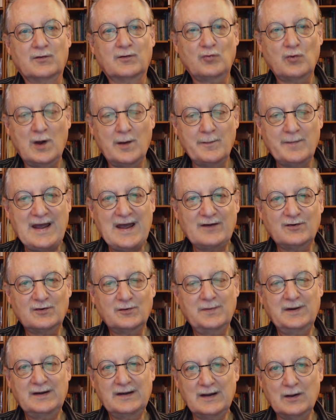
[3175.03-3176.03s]
trauma has to
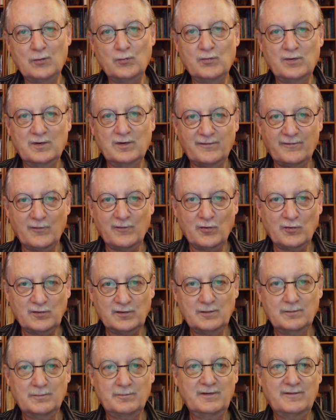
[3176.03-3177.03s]
be dealt with
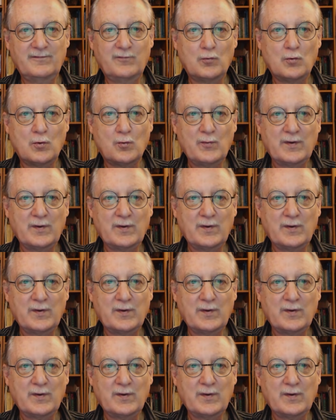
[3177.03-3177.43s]
first before